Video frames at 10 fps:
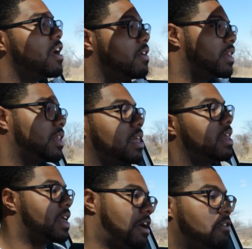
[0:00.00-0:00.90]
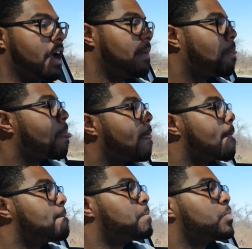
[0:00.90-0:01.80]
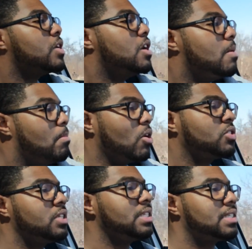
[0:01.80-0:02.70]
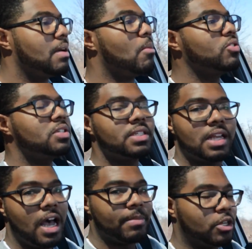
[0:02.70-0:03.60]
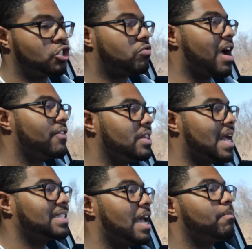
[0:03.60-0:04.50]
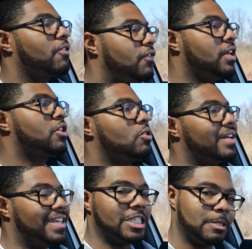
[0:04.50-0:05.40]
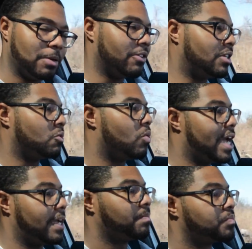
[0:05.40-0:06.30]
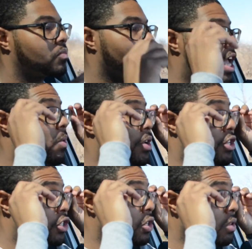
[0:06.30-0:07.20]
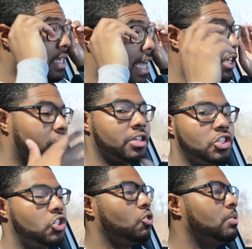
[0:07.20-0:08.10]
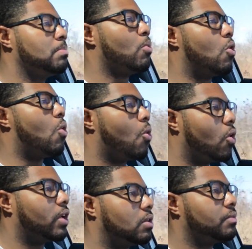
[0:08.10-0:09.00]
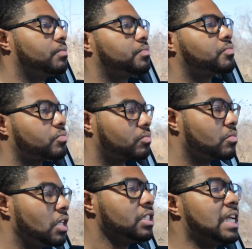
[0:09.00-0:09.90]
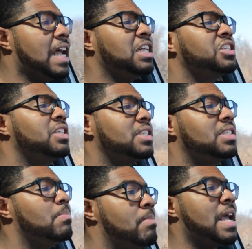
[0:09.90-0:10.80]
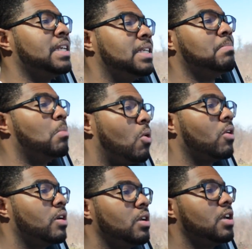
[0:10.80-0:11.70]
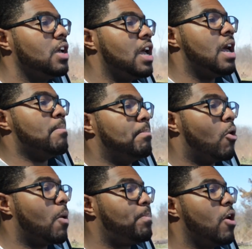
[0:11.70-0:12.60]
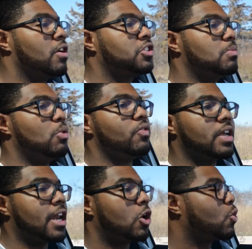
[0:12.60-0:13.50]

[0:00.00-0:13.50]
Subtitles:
or anything like that, right? Most of the time you're driving that type of vehicle in a spirited way, and when you're doing that, you're consuming more oil. The engine is demanding more parts are moving at a